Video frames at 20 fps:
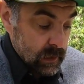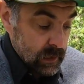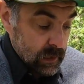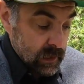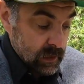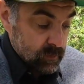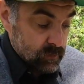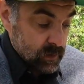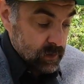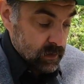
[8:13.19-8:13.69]

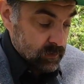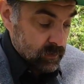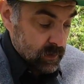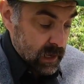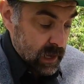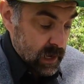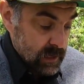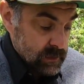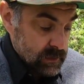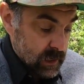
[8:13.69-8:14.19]
if I
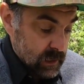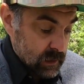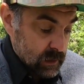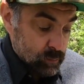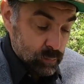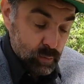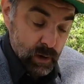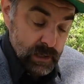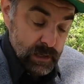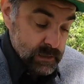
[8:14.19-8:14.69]
accidentally
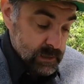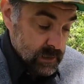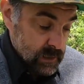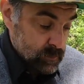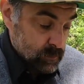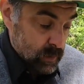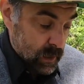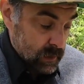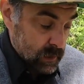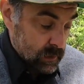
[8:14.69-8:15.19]
press this
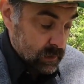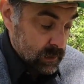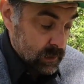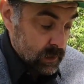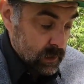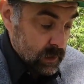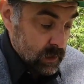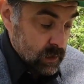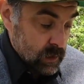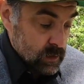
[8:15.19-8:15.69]
button.
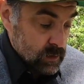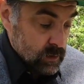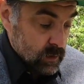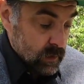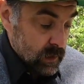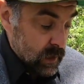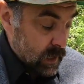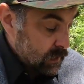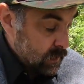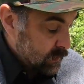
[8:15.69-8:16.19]
So
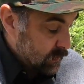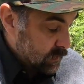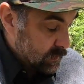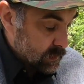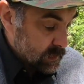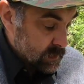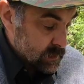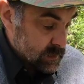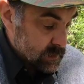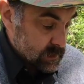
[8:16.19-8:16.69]
the idea
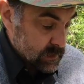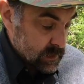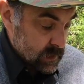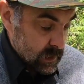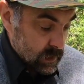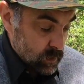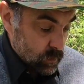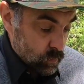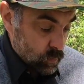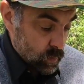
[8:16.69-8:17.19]
is,
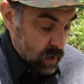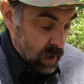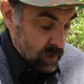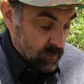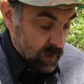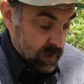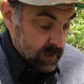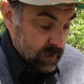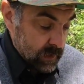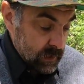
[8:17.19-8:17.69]
if
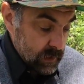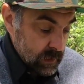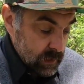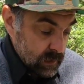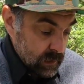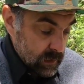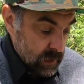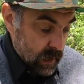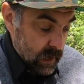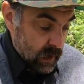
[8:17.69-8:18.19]
I need it,
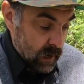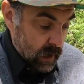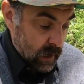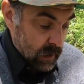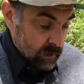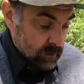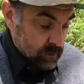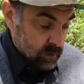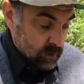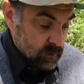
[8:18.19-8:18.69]
I
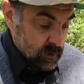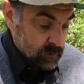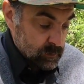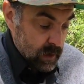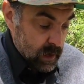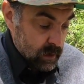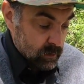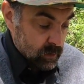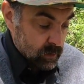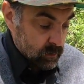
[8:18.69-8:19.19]
turn this
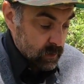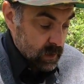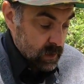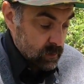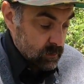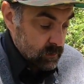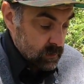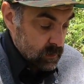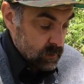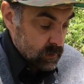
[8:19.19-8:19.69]
battery
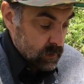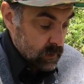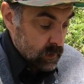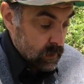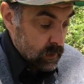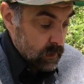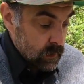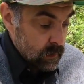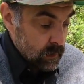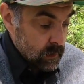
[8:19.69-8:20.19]
around.
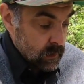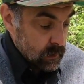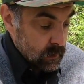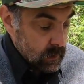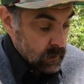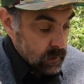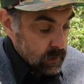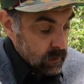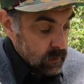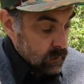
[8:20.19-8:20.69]

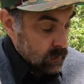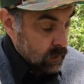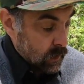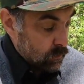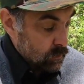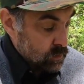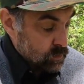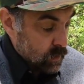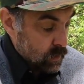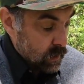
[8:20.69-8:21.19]

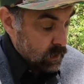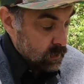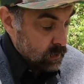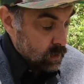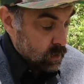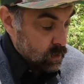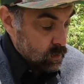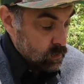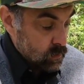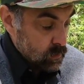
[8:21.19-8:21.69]
Now it's ready to
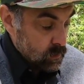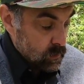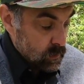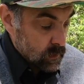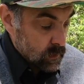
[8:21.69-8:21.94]
go,